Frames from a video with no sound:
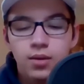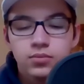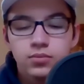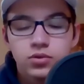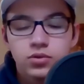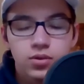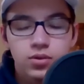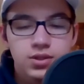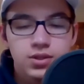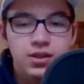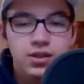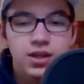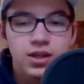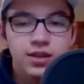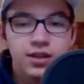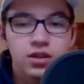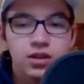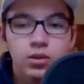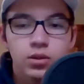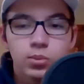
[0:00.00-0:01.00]
towards looking
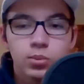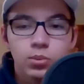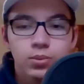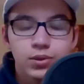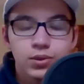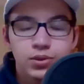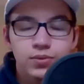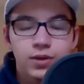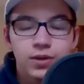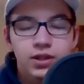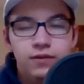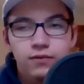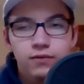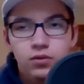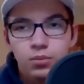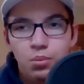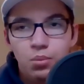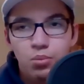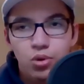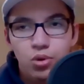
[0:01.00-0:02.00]
at the liberal perspective a
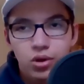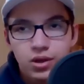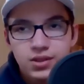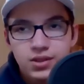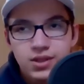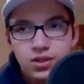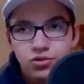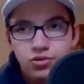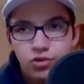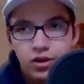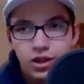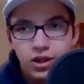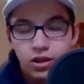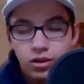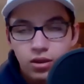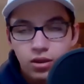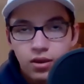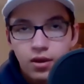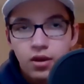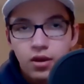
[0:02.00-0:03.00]
little bit more because I enjoyed it.
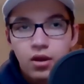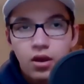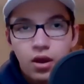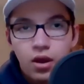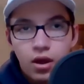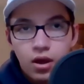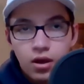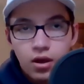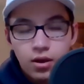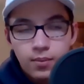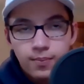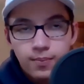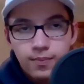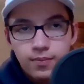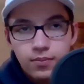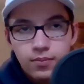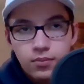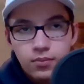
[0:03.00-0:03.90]
Um,